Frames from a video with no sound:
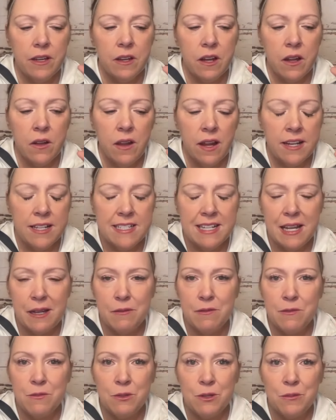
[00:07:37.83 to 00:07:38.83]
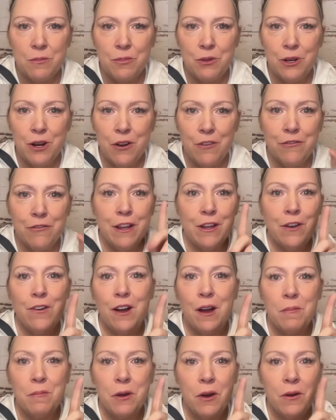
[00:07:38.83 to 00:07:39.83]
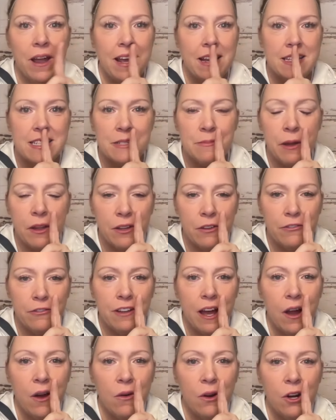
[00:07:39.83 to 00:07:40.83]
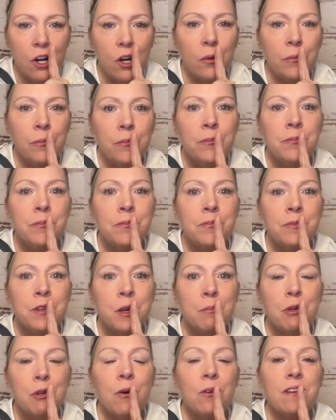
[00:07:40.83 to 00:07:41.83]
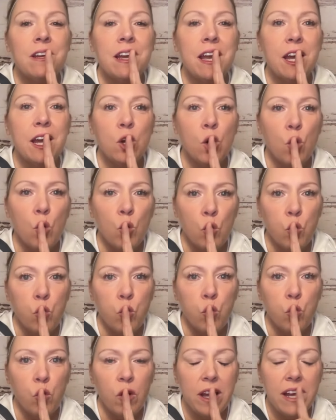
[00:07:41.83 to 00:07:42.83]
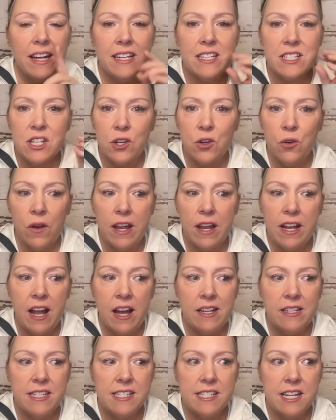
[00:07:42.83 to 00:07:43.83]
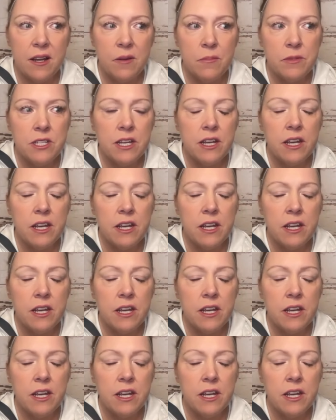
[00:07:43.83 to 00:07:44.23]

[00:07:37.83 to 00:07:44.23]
a lot of times we'll put our finger up. Okay, smell the flower, blow out the candle. And it's a great concept,